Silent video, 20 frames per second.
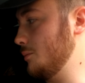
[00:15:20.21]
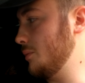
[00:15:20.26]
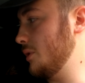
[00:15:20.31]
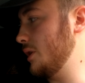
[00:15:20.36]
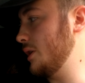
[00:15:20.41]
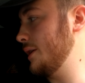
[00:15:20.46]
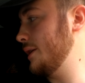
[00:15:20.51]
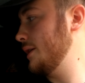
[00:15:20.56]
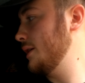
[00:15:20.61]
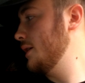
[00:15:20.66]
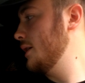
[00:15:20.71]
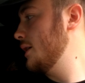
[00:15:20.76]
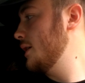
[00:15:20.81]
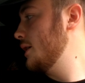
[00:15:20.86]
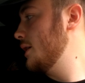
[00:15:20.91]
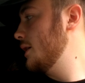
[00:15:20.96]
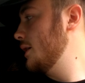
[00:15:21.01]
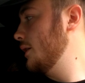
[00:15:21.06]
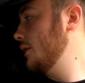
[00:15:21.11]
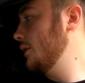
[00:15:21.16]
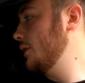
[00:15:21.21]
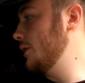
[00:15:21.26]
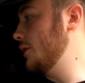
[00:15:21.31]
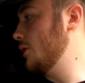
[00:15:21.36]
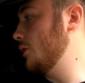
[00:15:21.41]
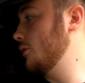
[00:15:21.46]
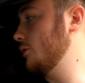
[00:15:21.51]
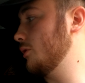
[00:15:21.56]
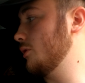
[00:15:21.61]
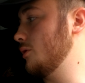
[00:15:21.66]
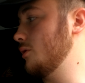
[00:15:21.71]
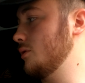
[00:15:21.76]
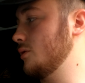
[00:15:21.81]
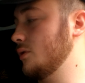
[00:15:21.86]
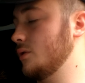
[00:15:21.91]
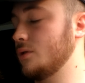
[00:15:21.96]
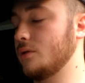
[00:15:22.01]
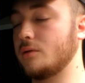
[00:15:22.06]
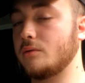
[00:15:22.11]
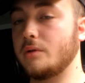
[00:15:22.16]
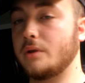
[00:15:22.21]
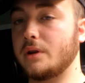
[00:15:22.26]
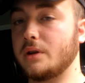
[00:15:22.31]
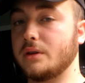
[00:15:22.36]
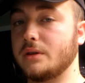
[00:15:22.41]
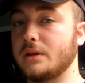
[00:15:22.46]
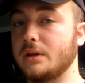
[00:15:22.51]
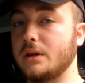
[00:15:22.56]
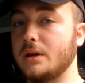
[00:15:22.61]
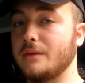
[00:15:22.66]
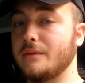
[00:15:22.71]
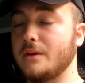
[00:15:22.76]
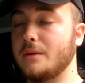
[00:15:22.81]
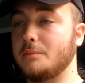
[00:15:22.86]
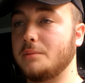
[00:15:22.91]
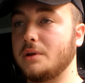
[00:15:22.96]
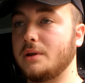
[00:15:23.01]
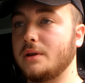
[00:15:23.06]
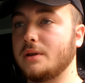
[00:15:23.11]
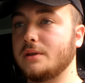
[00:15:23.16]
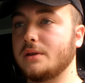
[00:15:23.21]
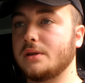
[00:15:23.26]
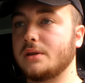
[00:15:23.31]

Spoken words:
But those are usually the quickest to give up because